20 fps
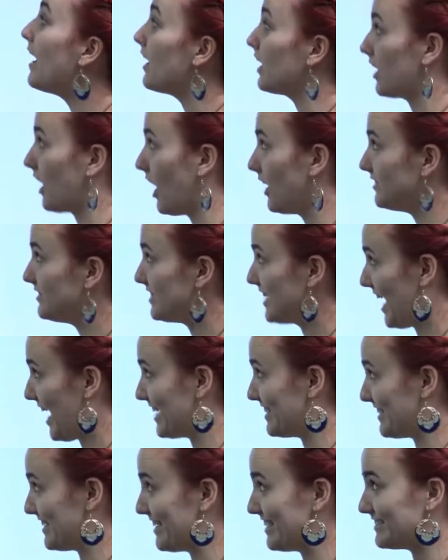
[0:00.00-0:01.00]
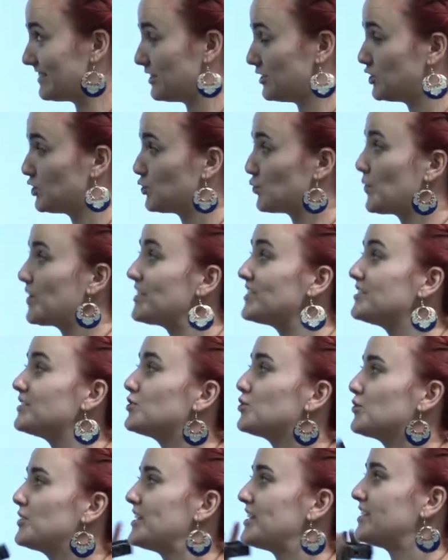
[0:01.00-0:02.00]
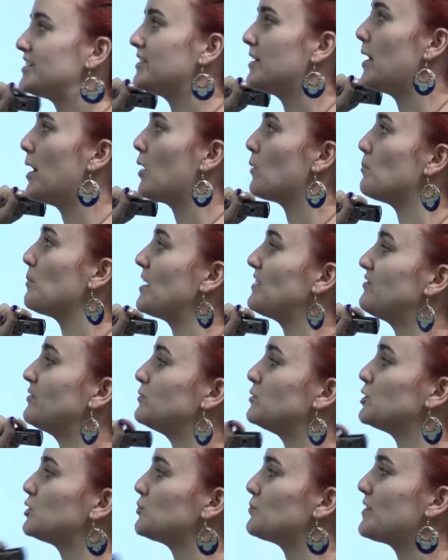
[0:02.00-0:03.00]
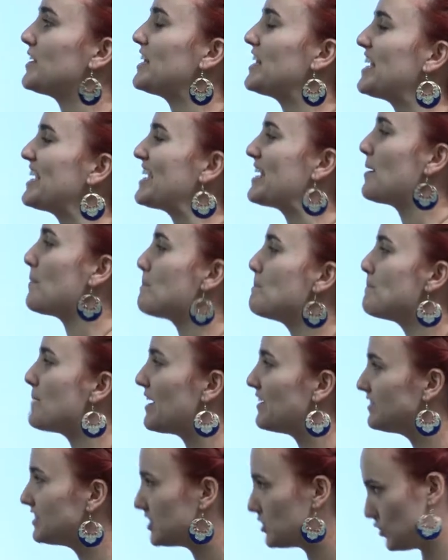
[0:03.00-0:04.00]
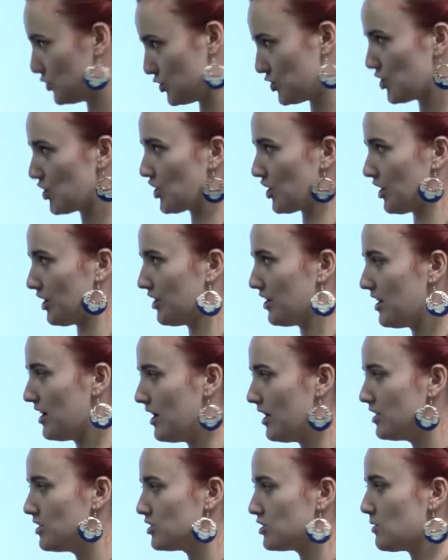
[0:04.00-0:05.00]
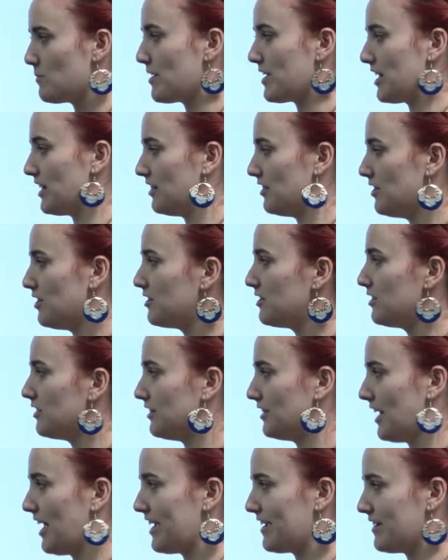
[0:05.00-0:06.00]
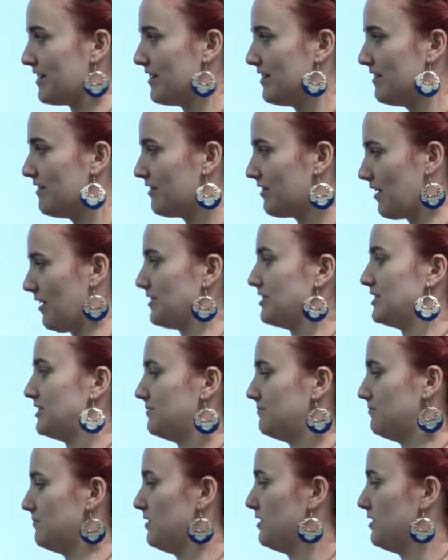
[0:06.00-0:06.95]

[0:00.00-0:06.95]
Cotton candy is a sweet treat made from spinning melted sugar to make it look like cotton.